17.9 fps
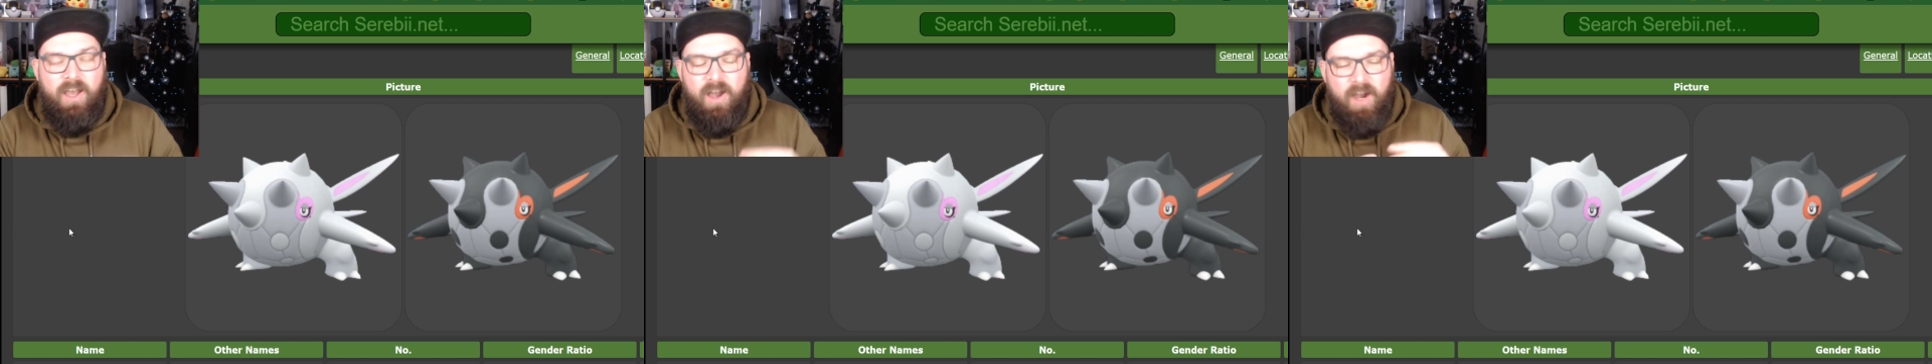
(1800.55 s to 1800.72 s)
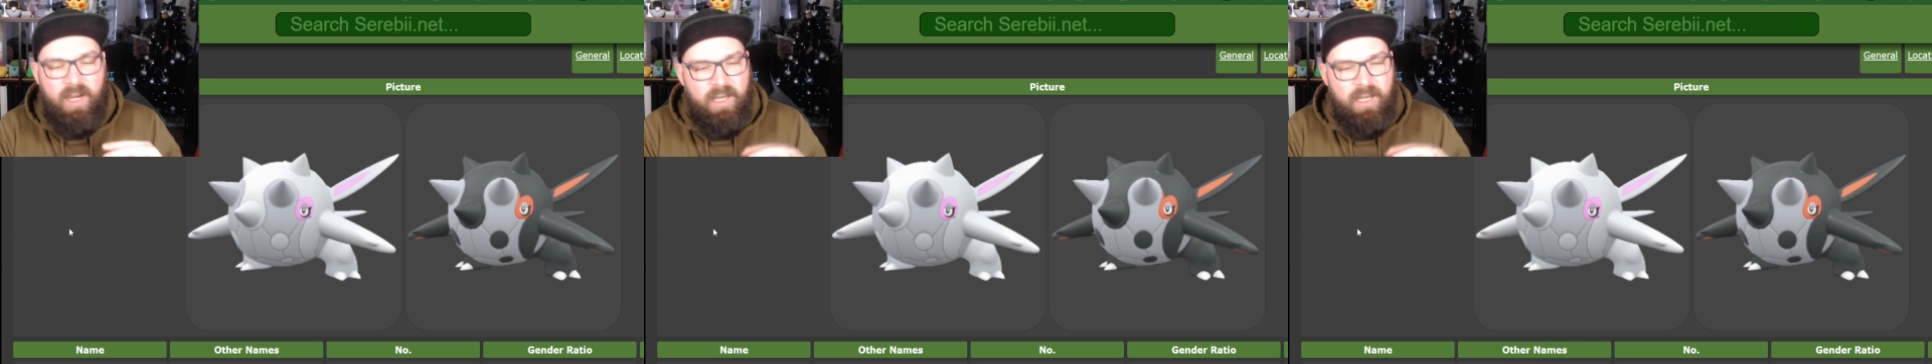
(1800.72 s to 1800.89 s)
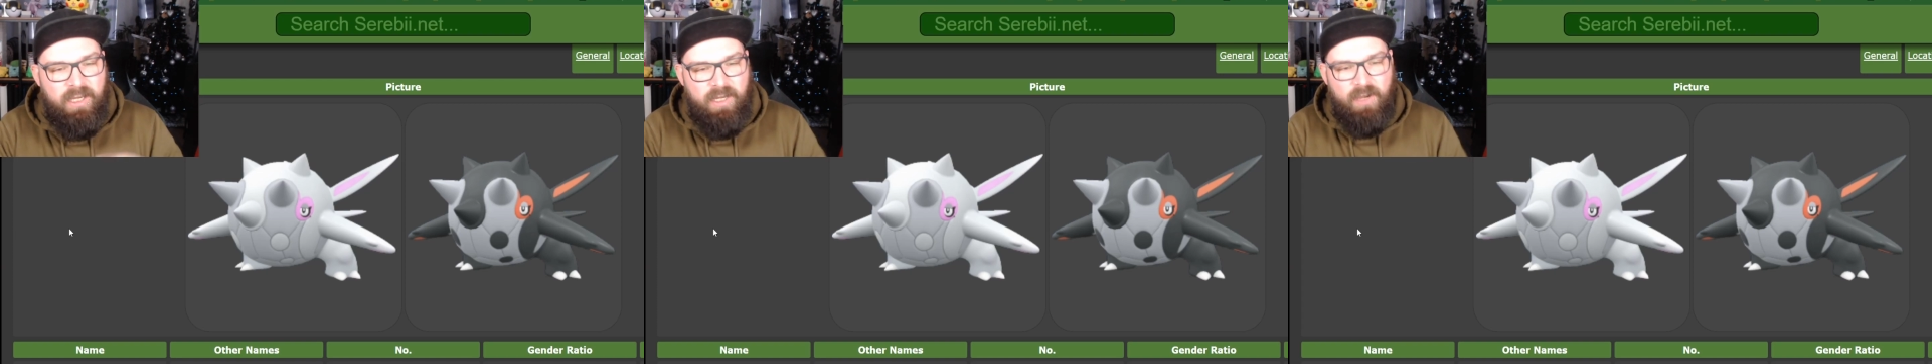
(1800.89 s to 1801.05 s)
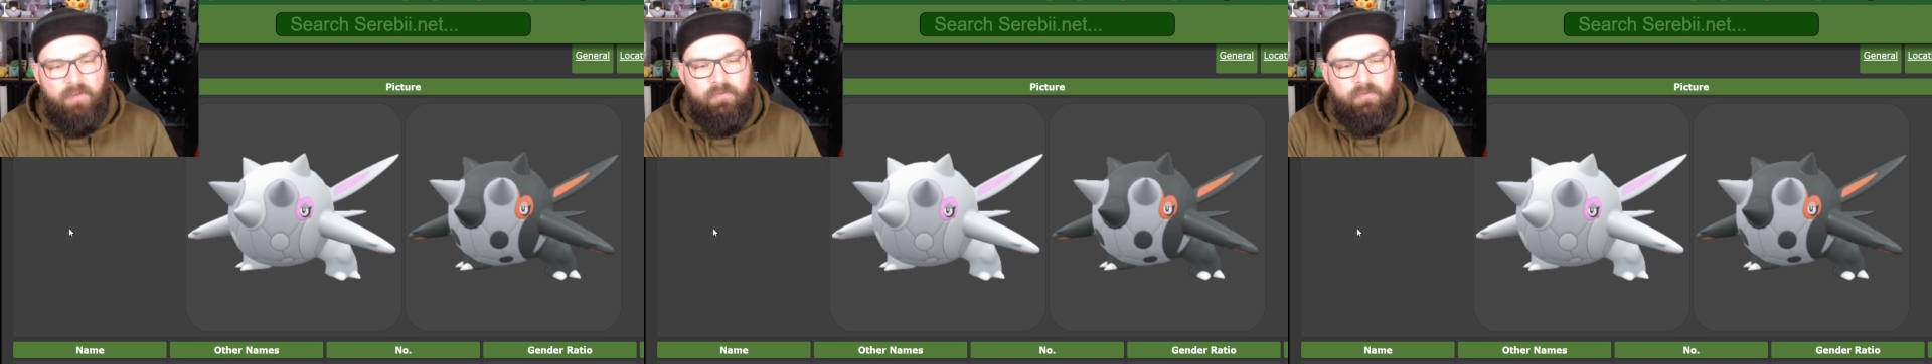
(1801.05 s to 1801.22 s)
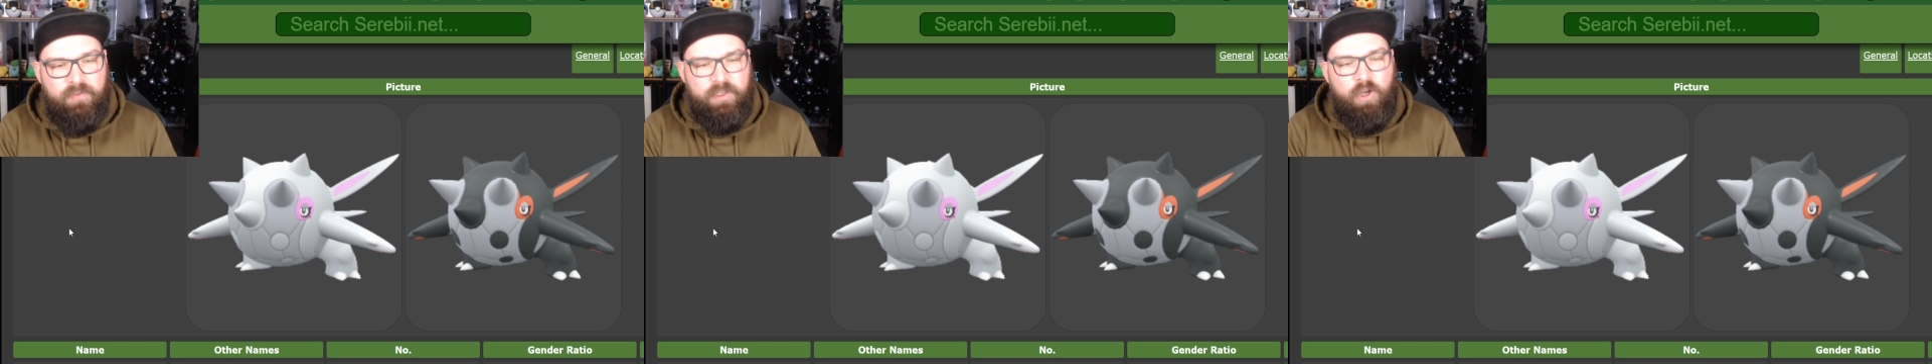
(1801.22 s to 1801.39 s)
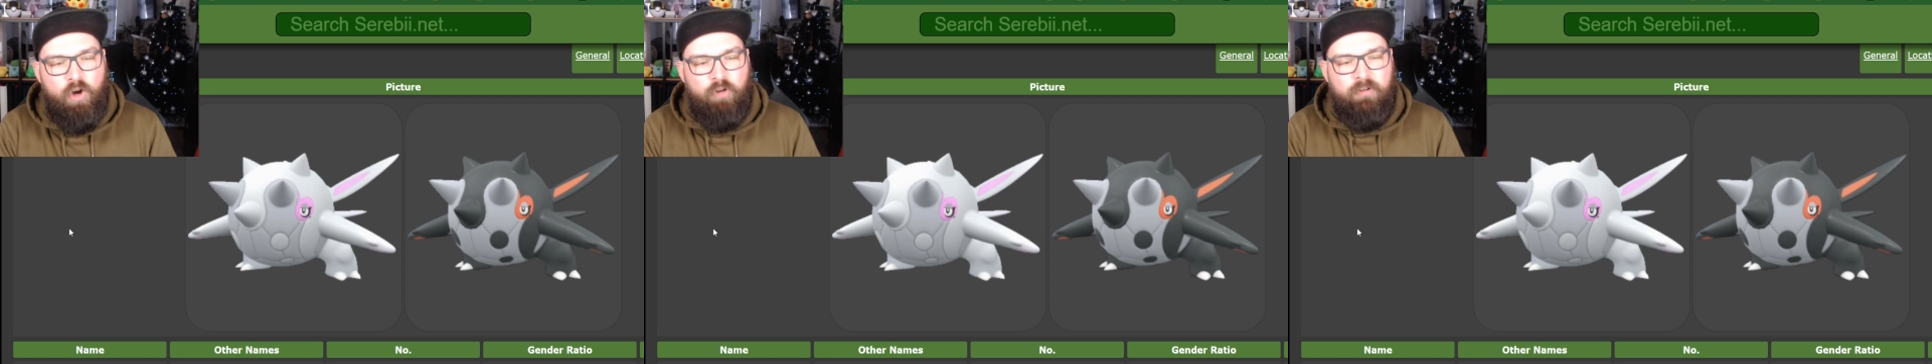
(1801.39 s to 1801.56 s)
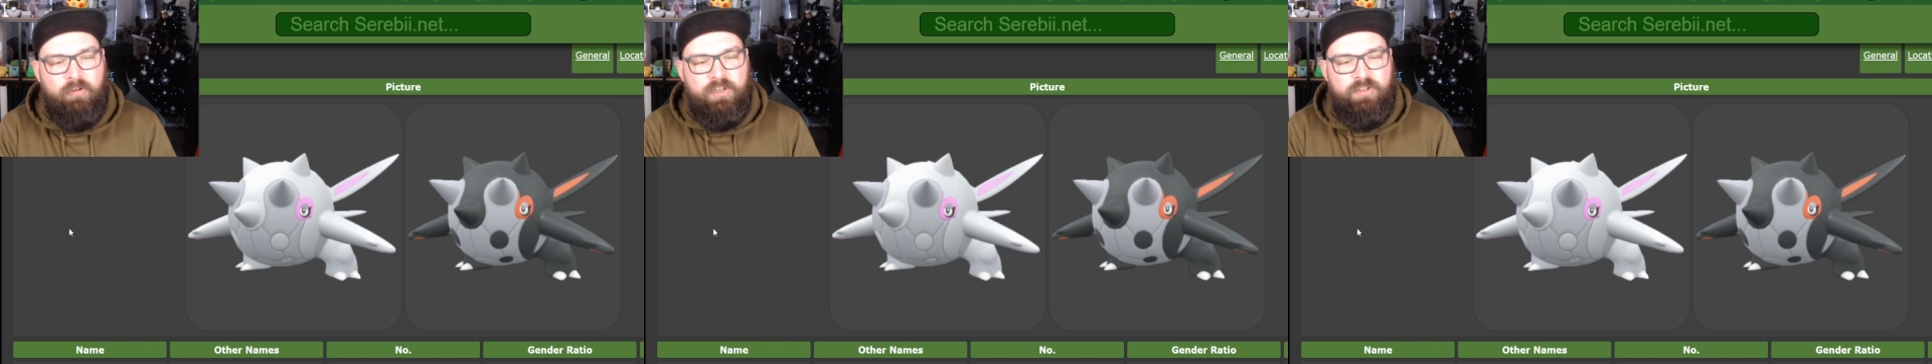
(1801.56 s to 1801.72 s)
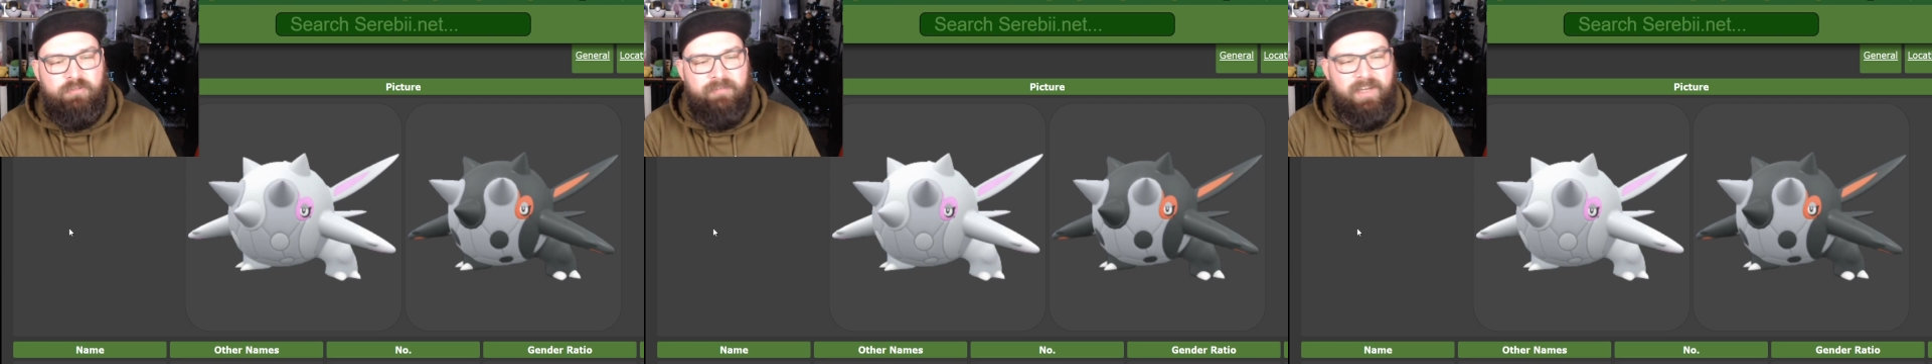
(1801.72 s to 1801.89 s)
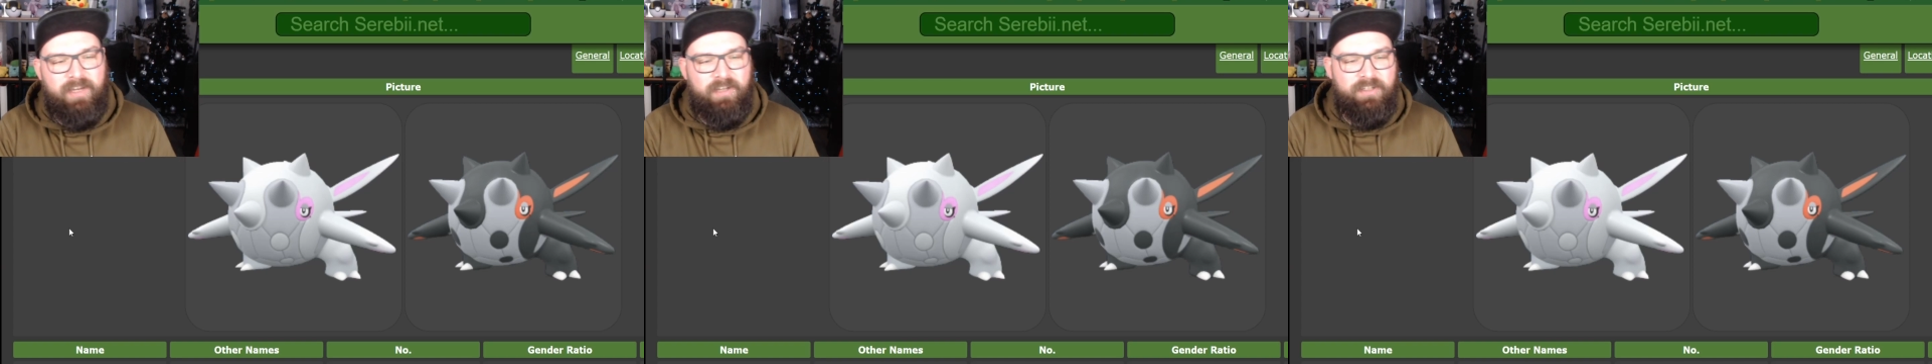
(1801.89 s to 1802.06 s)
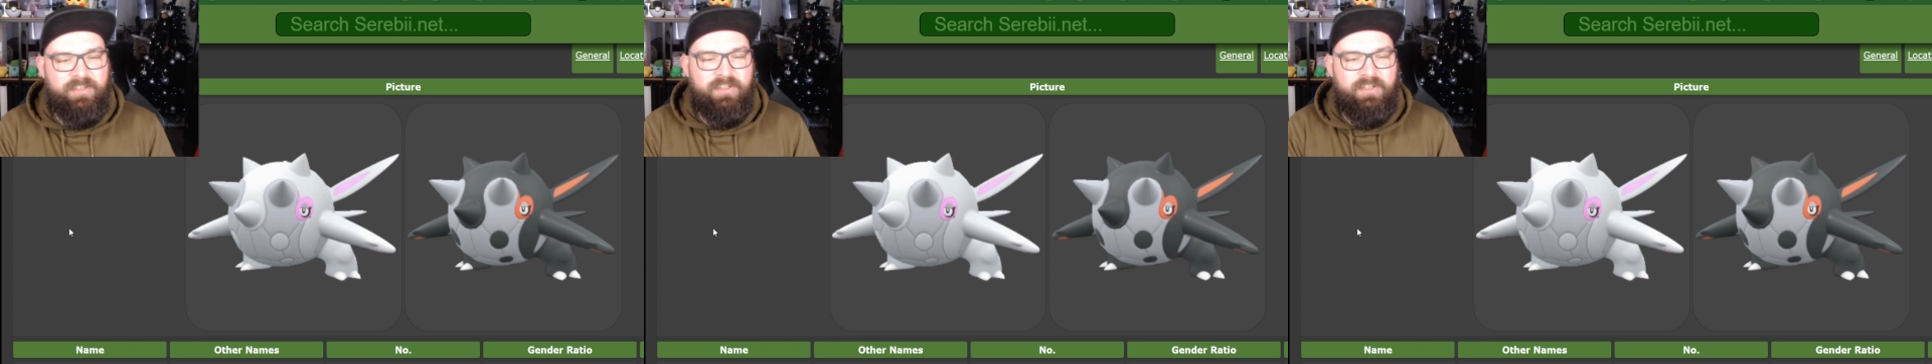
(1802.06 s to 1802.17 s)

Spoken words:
I love the orange around